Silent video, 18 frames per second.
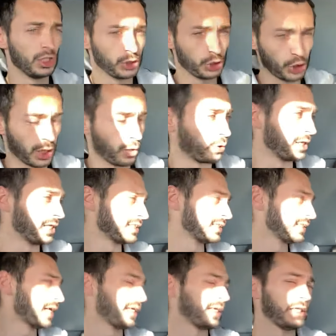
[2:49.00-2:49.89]
shouting his
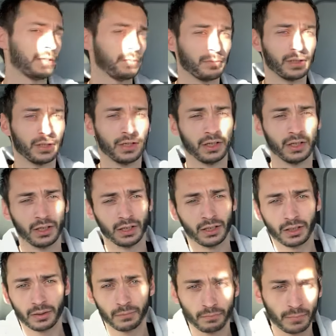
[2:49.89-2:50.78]

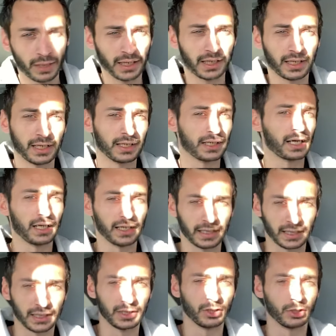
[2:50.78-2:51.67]
name, making
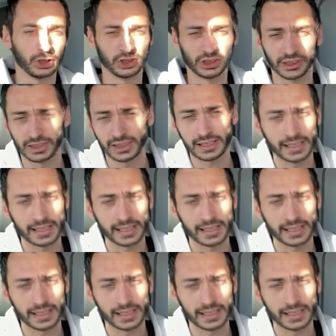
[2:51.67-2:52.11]
clicking noises,